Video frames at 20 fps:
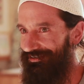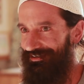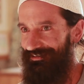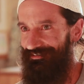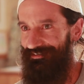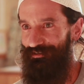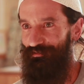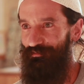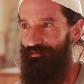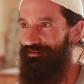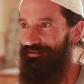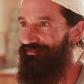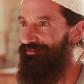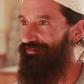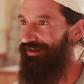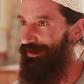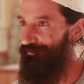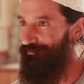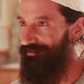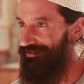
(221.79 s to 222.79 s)
is like one
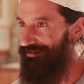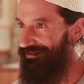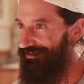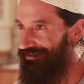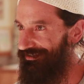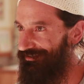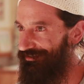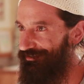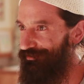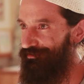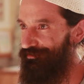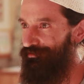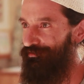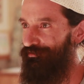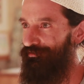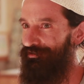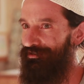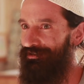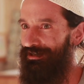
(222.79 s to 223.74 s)
family, truly